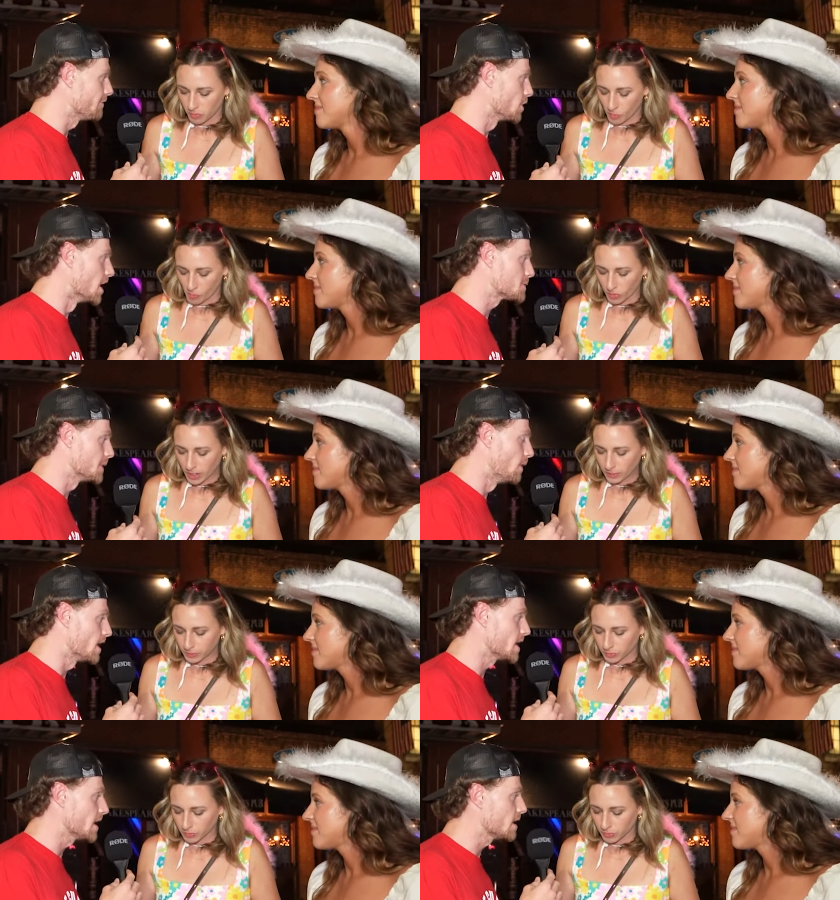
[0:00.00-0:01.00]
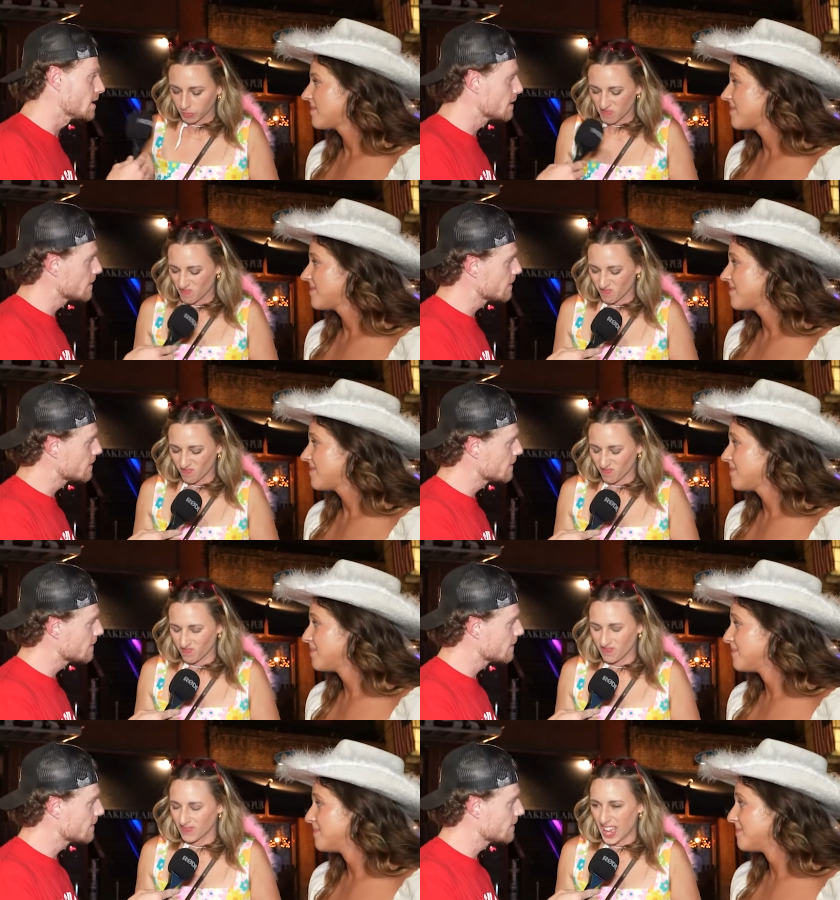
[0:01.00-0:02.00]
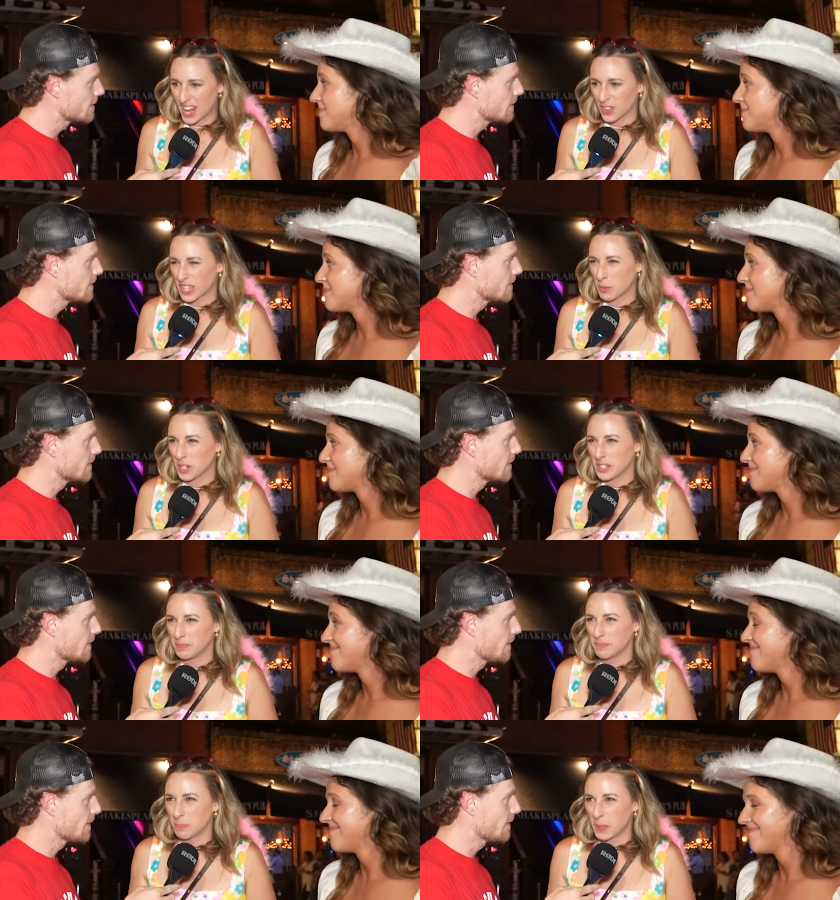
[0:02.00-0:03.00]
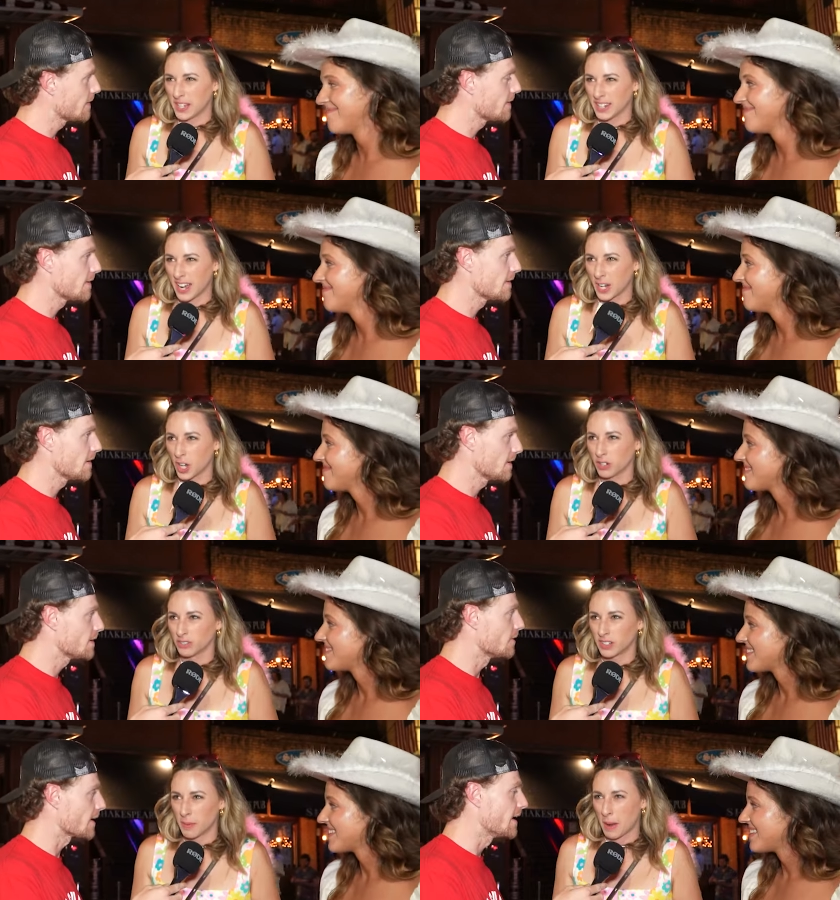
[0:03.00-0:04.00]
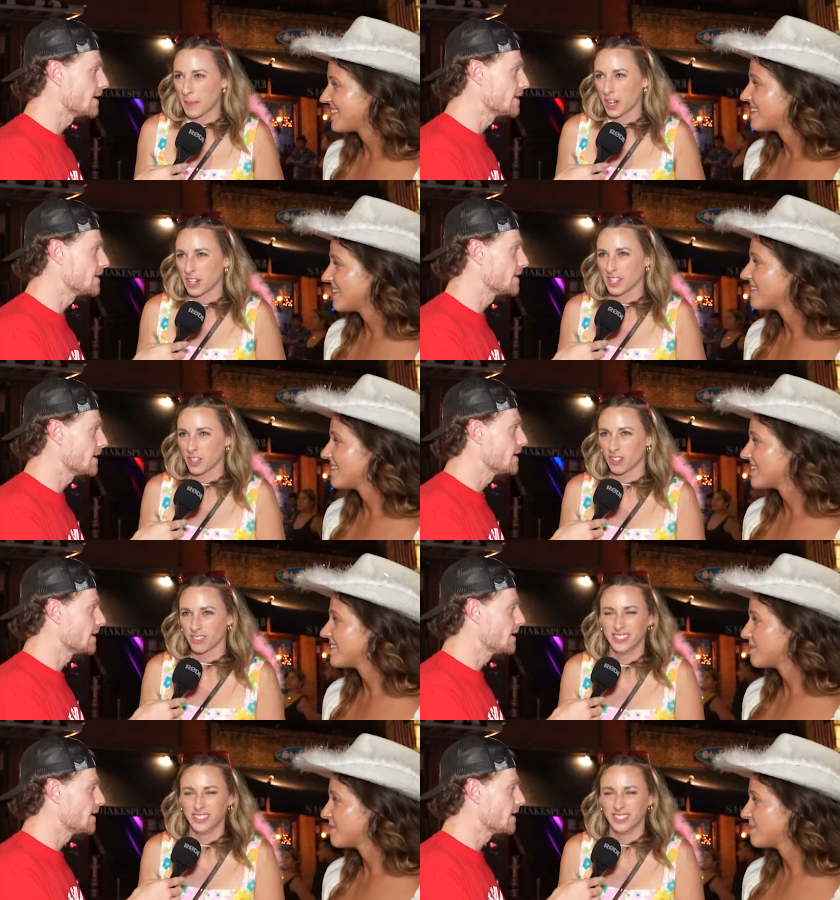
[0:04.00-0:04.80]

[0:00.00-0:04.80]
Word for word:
Speaker 1: if your husband wanted it.
Speaker 2: I don't think he would, but yeah, no, I'm not married either.